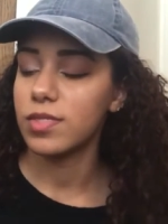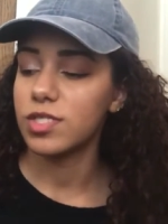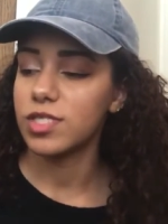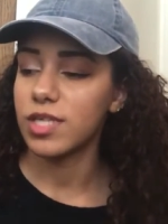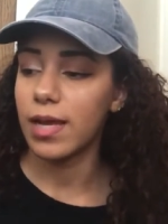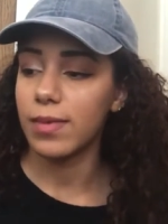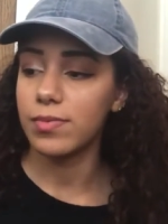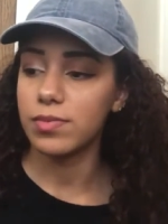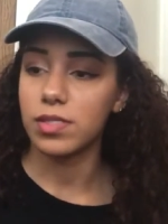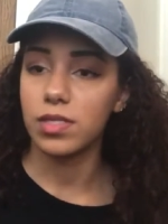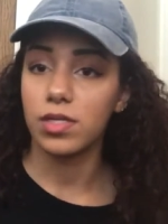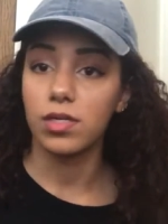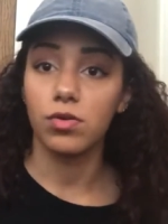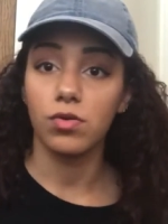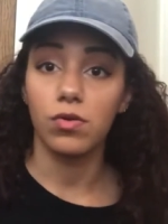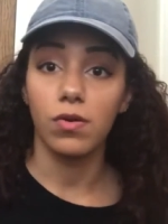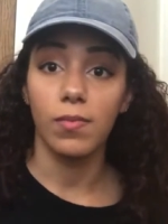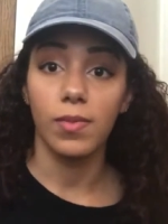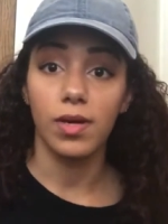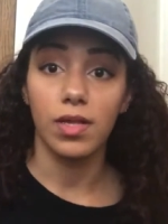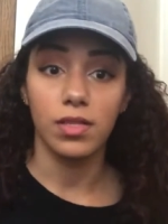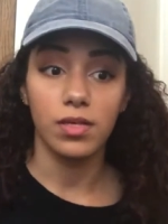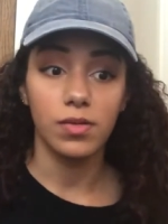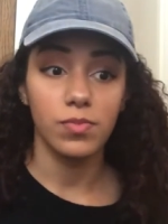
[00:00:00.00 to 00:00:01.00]
chapstick
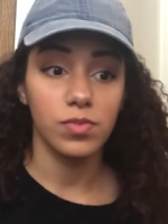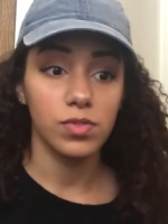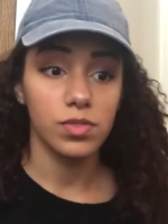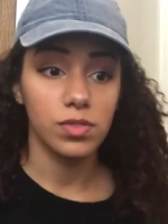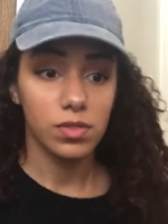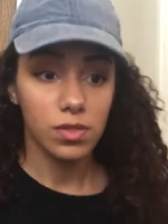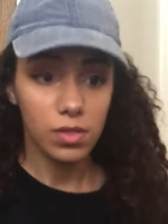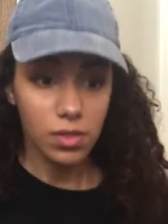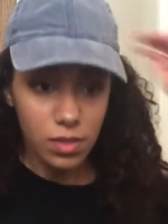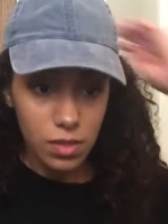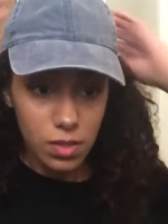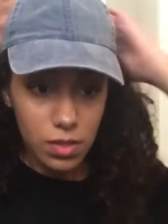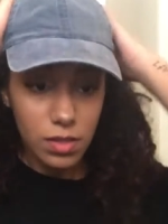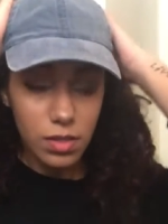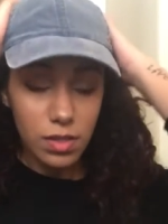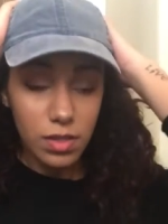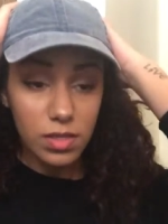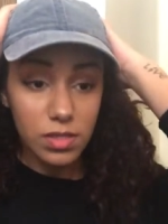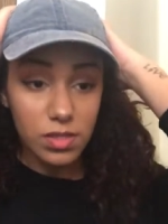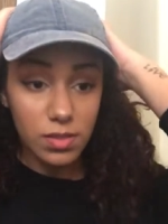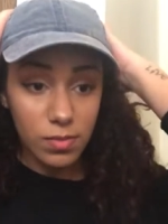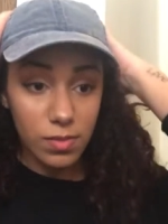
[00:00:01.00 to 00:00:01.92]
on my lips, like